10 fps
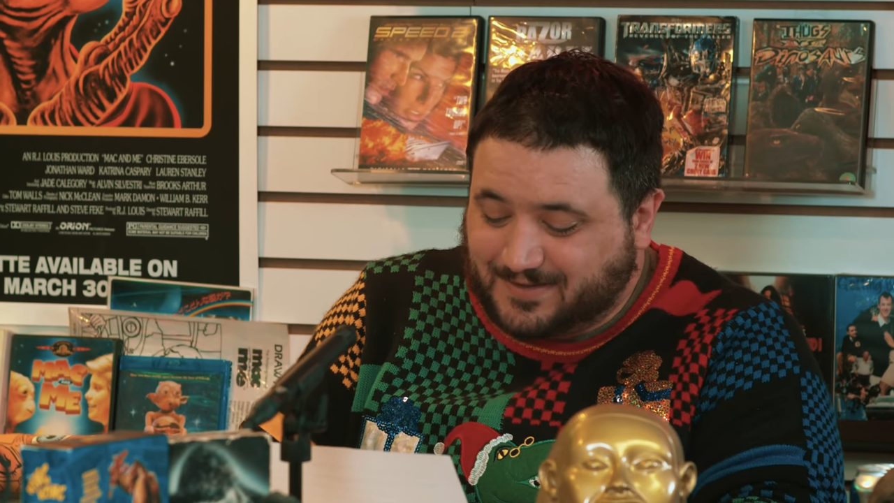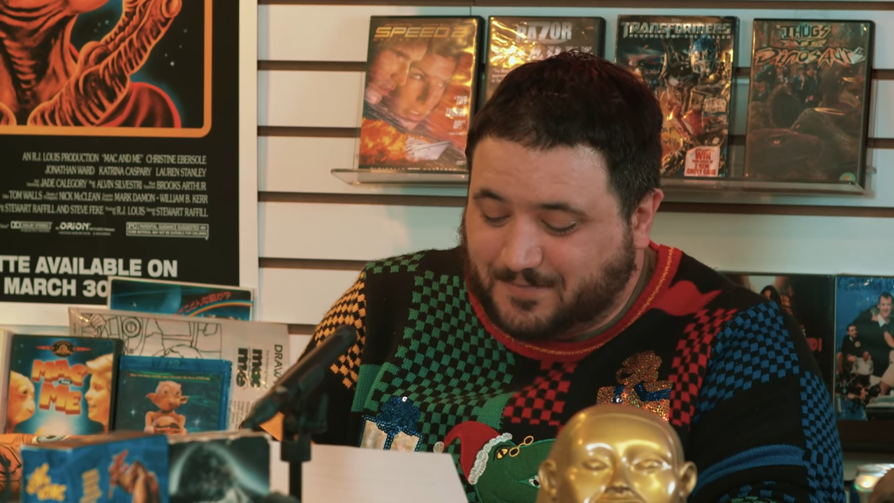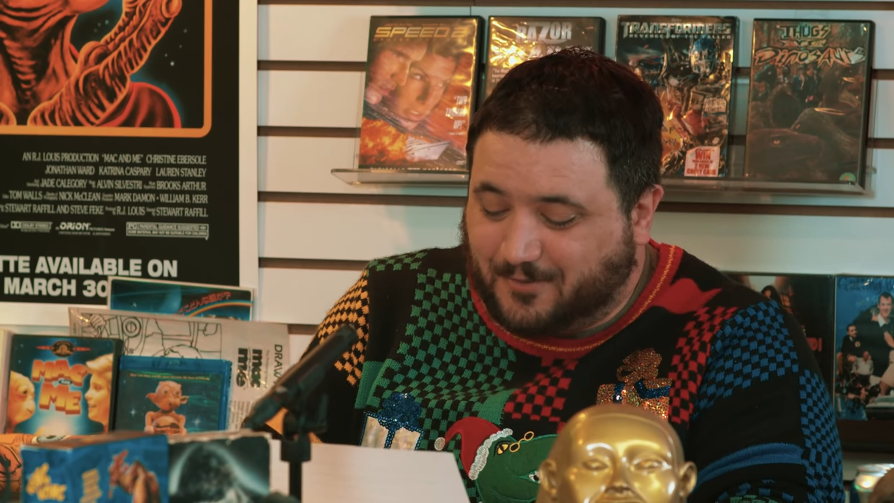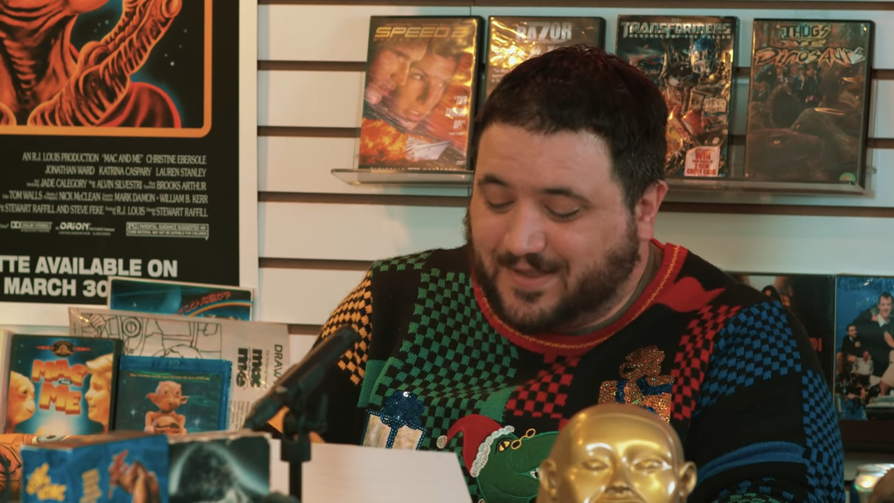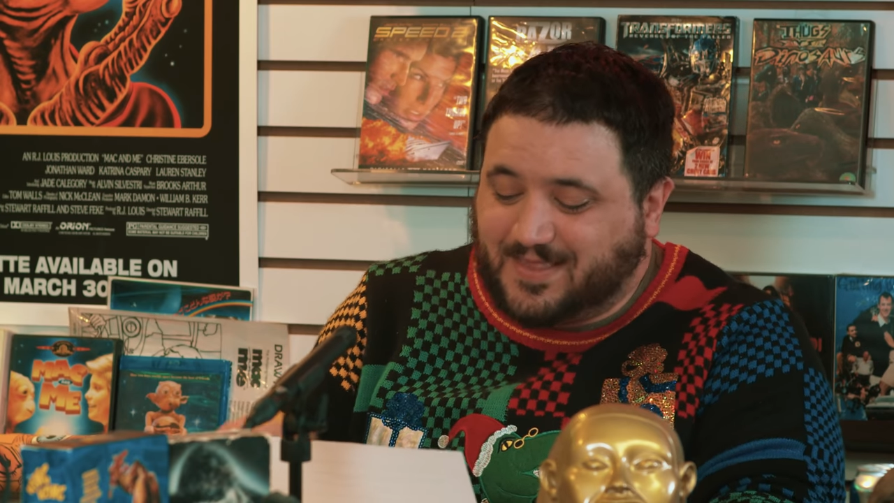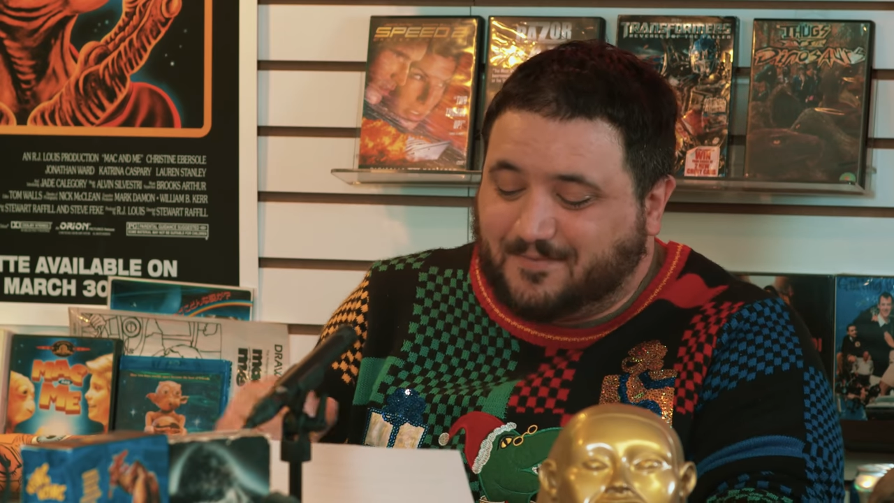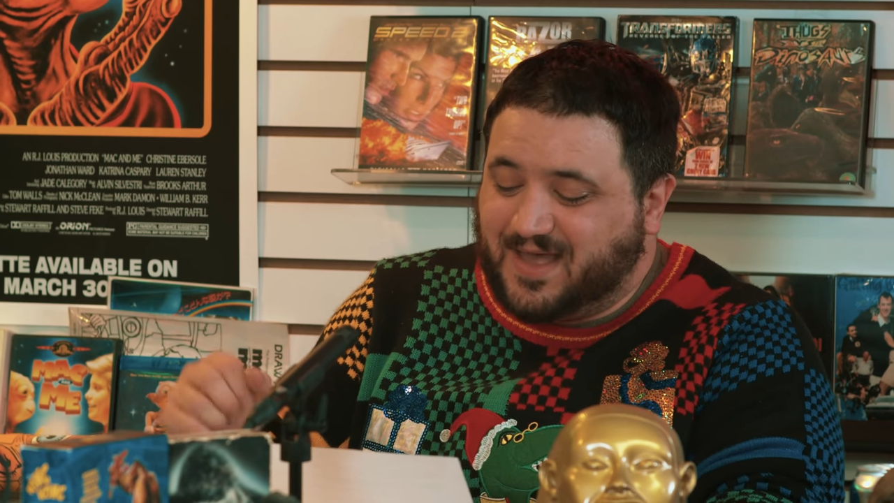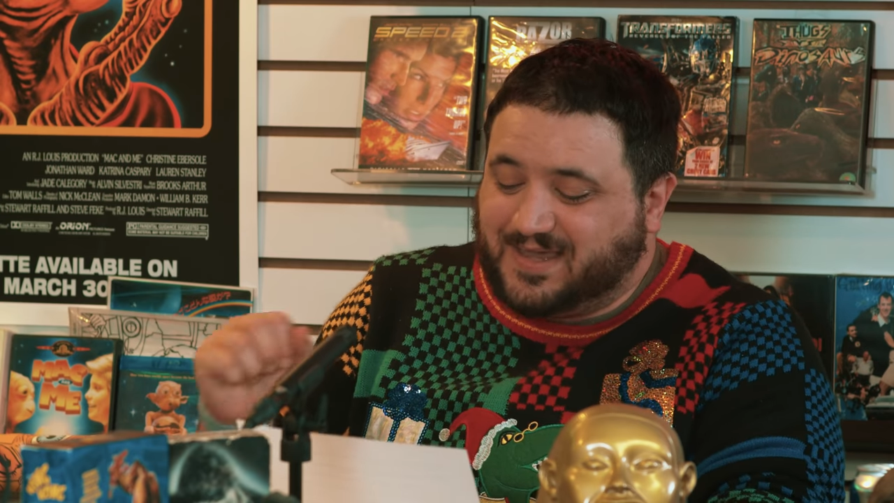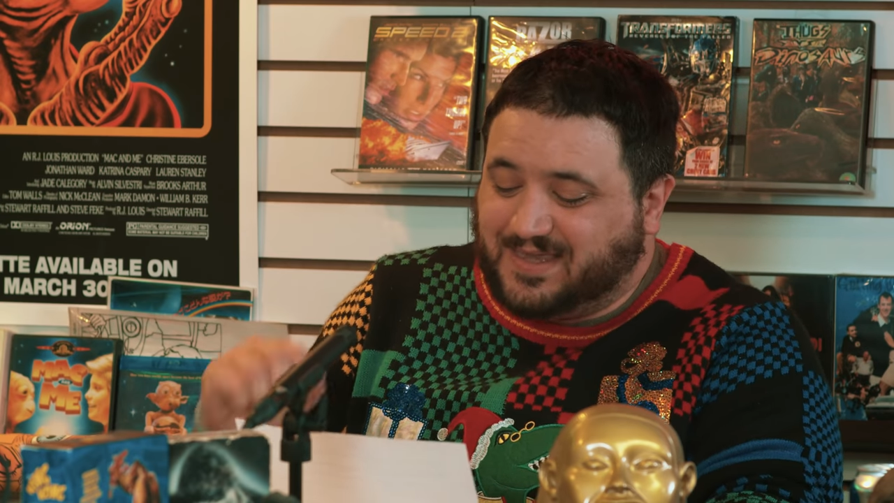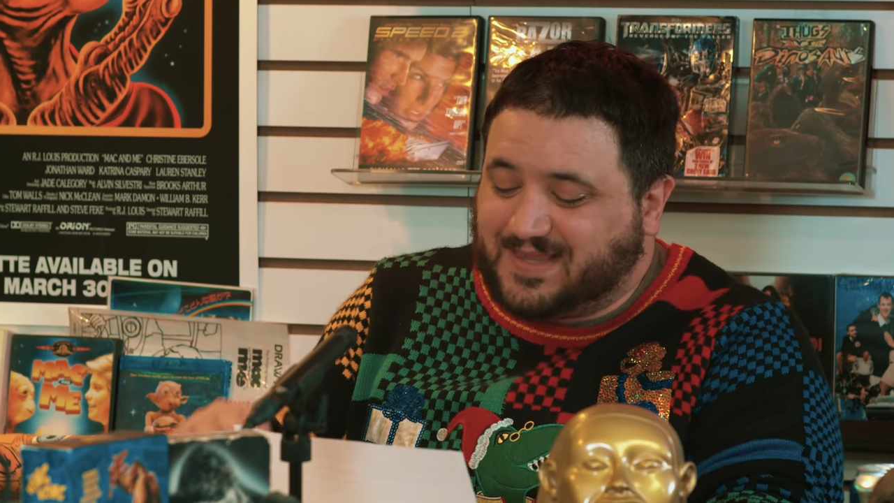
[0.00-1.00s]
But when the
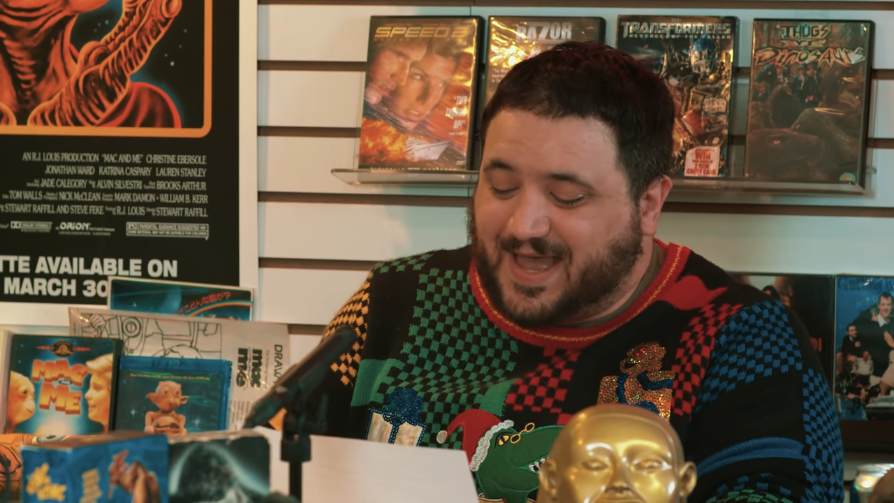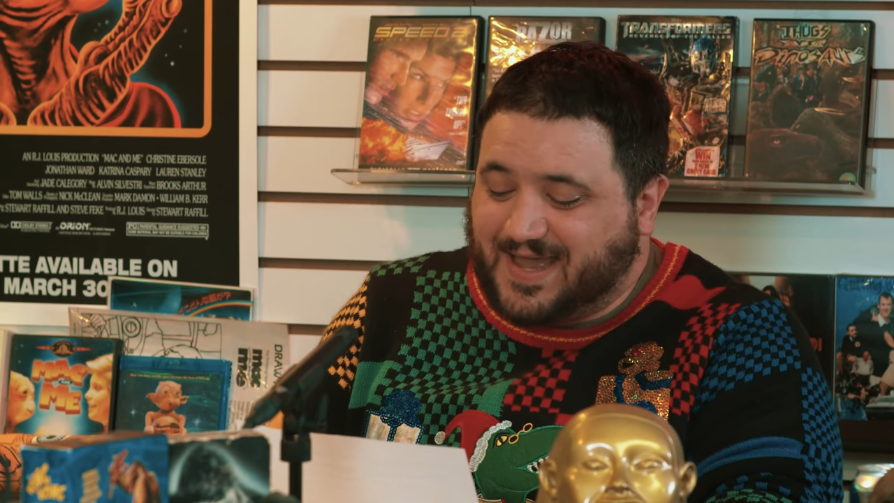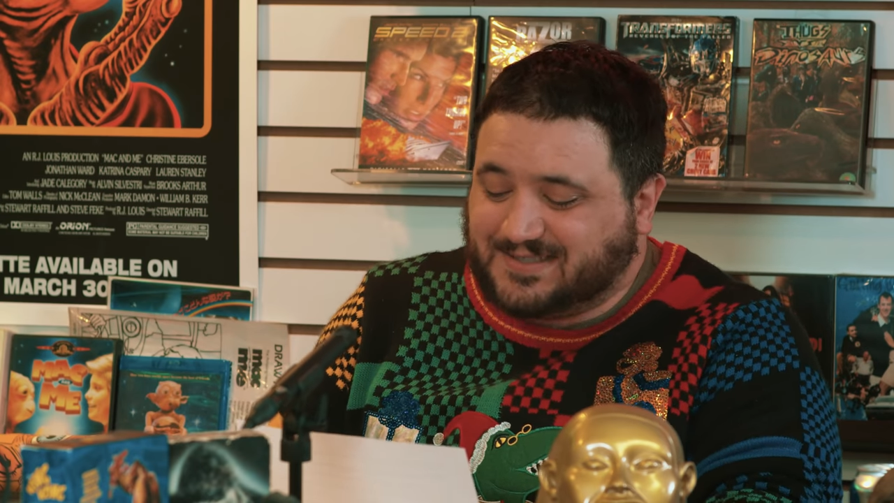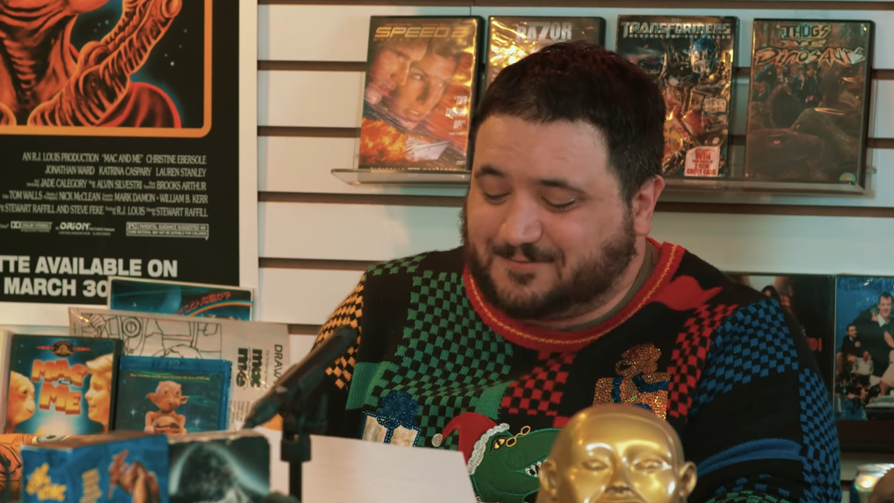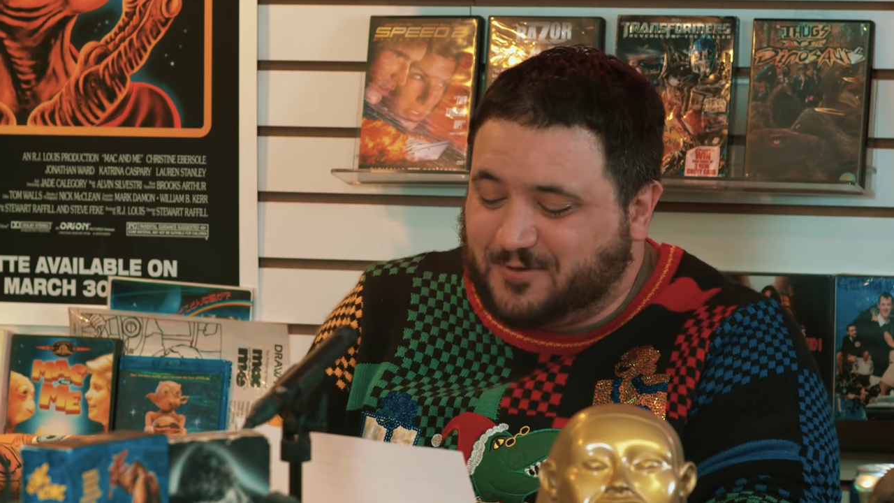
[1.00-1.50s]
monkey dies,